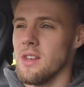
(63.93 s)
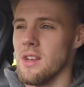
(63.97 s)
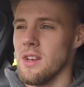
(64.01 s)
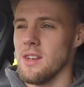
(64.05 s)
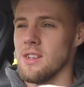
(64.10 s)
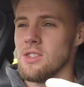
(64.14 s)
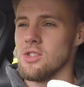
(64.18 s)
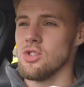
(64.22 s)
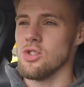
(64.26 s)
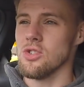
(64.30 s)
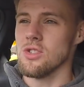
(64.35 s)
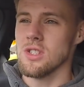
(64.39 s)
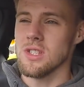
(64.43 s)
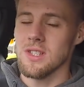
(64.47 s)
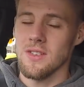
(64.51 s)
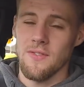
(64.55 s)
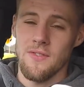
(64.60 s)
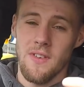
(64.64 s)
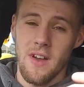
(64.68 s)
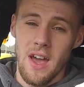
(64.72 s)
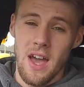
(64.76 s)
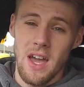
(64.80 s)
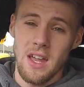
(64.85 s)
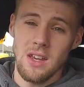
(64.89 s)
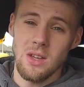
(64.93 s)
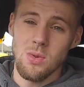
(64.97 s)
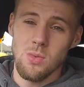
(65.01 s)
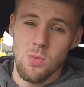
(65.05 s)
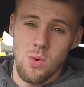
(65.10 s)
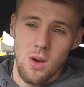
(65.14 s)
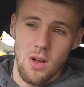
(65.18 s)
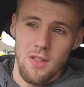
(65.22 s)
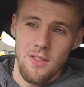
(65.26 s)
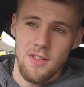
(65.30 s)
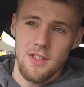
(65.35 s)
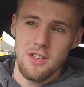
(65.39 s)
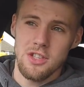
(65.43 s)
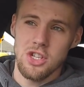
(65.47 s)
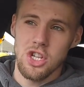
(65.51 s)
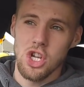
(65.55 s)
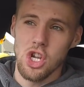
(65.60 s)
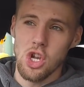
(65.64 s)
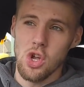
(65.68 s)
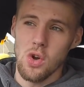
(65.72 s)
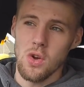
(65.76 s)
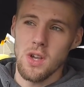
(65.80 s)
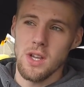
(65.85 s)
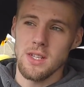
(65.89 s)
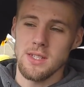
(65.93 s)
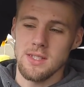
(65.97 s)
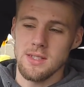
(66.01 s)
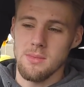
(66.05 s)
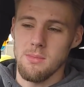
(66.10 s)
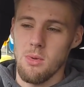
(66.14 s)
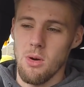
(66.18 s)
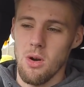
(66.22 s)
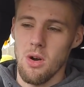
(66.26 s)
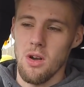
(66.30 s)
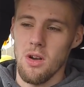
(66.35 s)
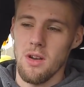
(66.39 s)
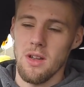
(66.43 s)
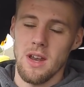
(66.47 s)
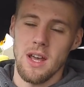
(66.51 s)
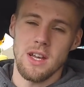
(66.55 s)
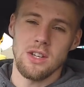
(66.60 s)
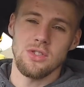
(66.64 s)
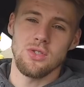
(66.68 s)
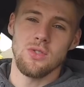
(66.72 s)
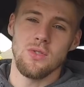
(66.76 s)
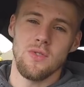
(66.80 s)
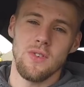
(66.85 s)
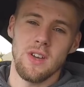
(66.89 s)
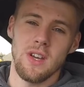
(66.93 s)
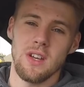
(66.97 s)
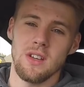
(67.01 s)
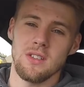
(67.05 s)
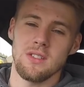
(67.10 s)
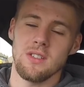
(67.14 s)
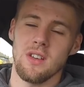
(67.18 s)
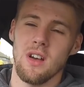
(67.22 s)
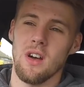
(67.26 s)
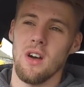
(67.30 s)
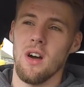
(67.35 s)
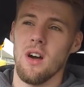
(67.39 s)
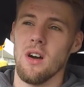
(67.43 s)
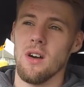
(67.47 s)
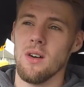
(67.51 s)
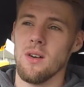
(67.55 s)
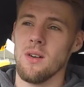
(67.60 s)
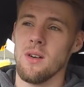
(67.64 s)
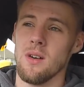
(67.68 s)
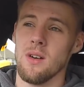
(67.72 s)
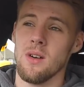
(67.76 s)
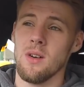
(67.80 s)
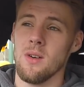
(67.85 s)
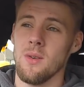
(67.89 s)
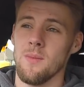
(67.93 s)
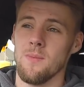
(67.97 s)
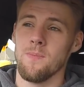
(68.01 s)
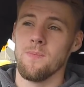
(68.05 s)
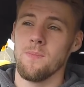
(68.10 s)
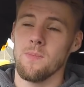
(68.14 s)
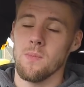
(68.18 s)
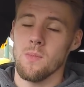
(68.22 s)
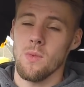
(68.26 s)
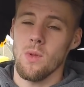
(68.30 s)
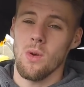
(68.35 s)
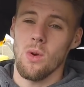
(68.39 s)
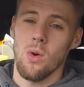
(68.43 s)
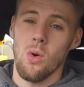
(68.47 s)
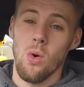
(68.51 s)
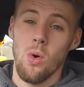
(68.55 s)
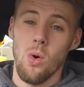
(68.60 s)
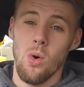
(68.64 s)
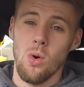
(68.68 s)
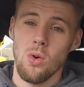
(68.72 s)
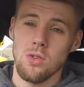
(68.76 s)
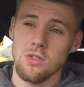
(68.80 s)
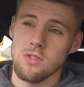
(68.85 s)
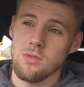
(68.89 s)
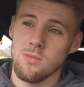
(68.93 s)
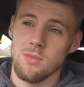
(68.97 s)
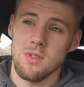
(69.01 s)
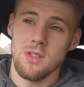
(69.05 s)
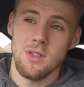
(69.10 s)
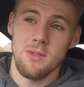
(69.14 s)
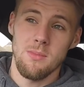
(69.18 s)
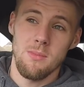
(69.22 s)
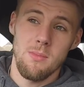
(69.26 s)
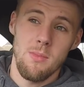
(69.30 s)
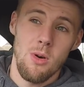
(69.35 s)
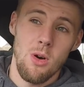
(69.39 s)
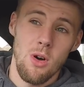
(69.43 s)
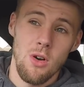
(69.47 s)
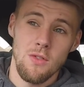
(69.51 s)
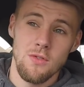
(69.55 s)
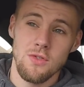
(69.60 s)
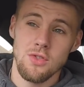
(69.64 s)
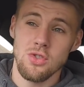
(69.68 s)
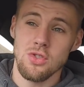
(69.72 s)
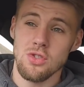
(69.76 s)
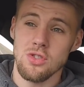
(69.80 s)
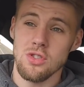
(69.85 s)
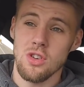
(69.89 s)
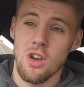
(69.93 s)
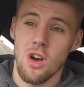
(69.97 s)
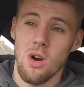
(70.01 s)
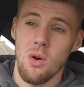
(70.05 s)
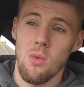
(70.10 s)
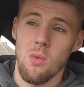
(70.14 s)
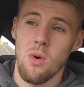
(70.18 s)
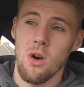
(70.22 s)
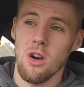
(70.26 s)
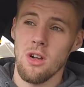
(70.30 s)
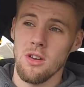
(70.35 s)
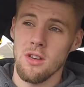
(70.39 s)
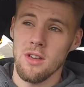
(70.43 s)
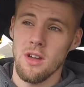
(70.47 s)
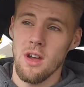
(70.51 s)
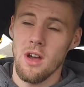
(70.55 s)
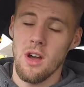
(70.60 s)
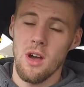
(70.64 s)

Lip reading: It's just for anyone that's looking to buy an Astra VXR or someone that might have just got one.